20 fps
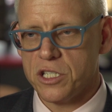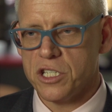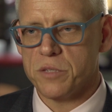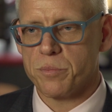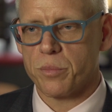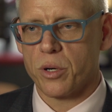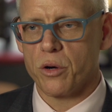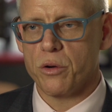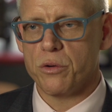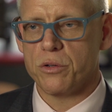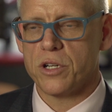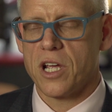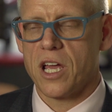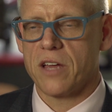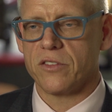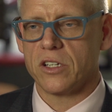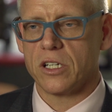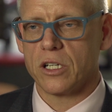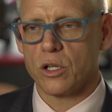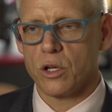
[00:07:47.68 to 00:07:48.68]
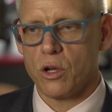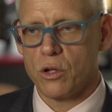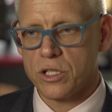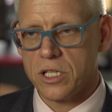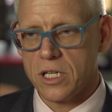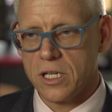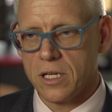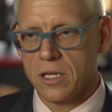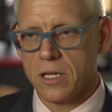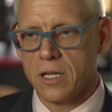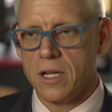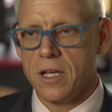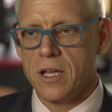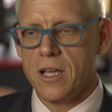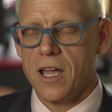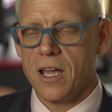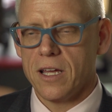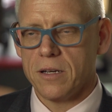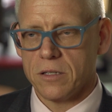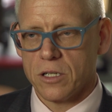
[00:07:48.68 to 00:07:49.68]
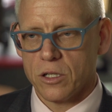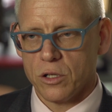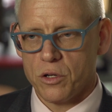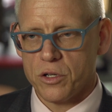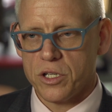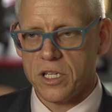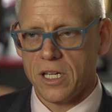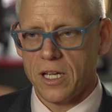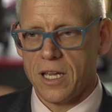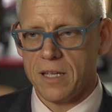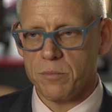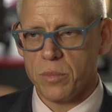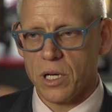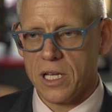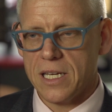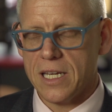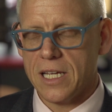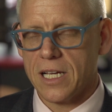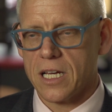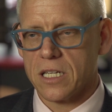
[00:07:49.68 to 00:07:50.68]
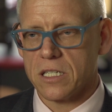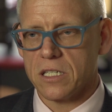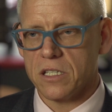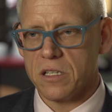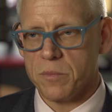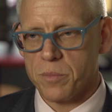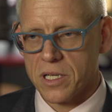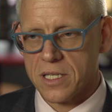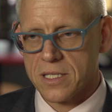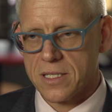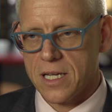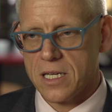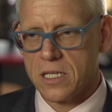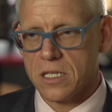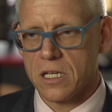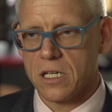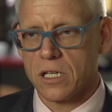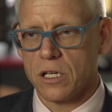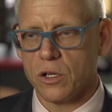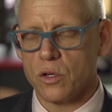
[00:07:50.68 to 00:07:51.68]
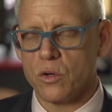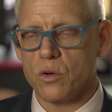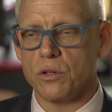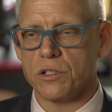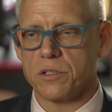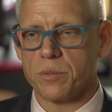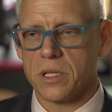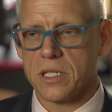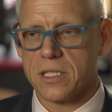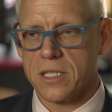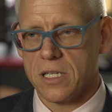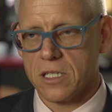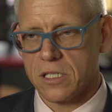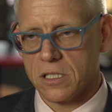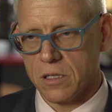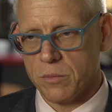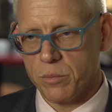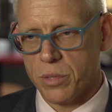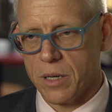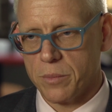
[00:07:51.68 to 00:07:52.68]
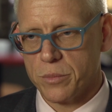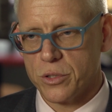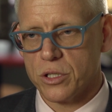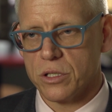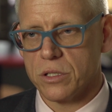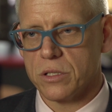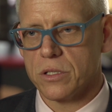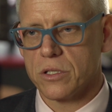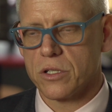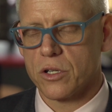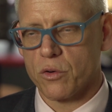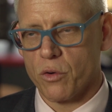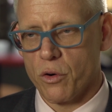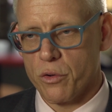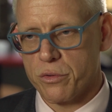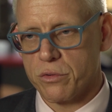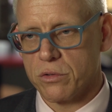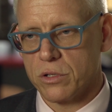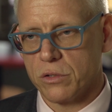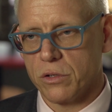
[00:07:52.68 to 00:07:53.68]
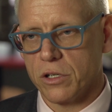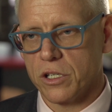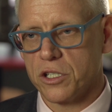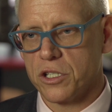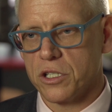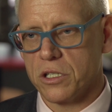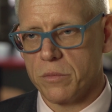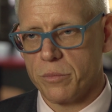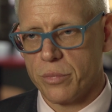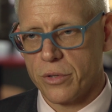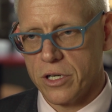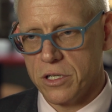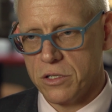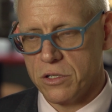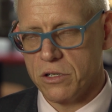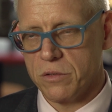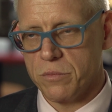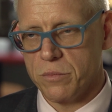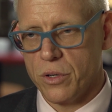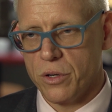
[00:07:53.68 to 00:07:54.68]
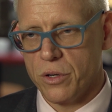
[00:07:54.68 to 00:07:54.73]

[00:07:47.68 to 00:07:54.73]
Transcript: she's prone to having clotting, and clotting and bleeding under the placenta can cause placental abruptions, growth restriction, and preterm